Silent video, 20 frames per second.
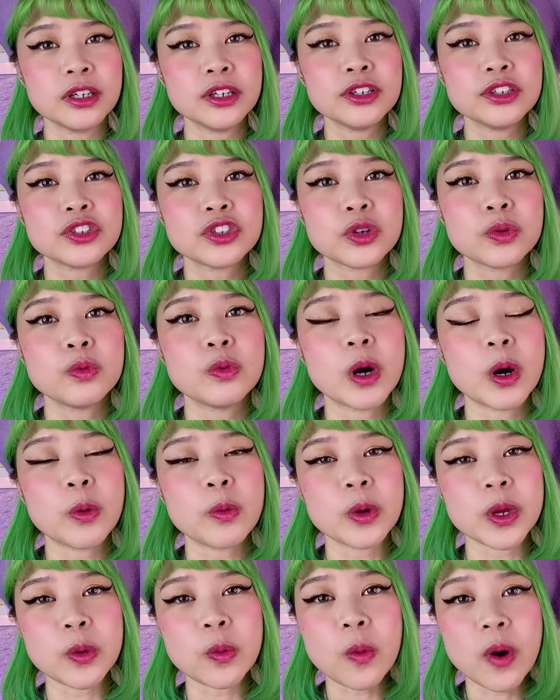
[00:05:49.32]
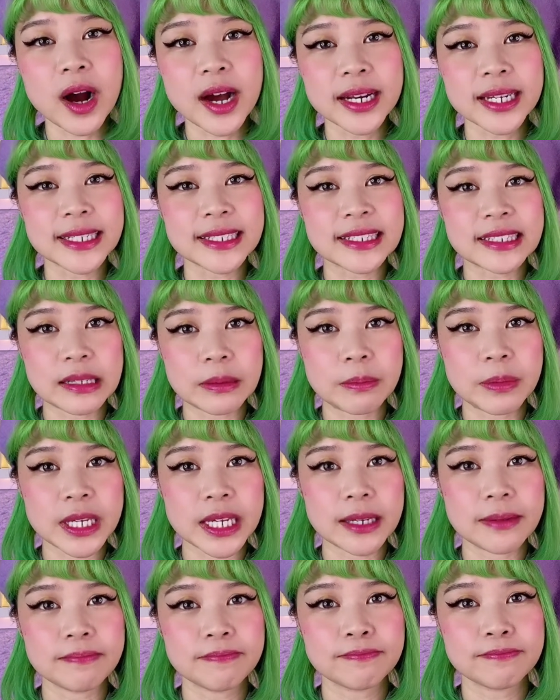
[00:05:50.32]
to what we want it to be.
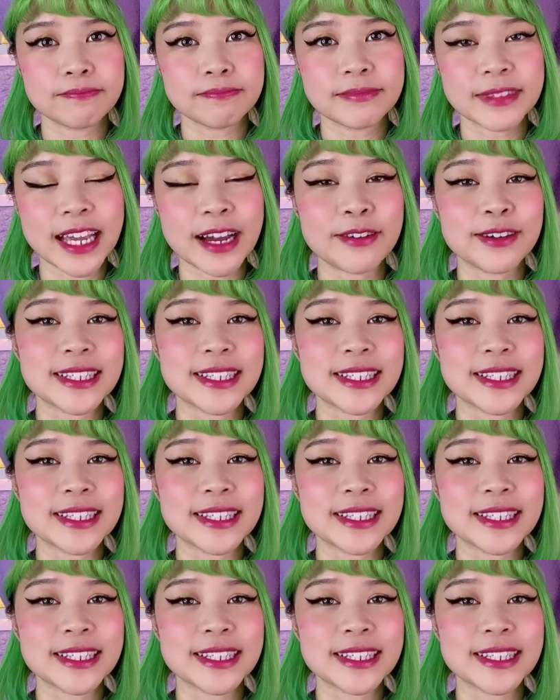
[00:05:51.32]
Now,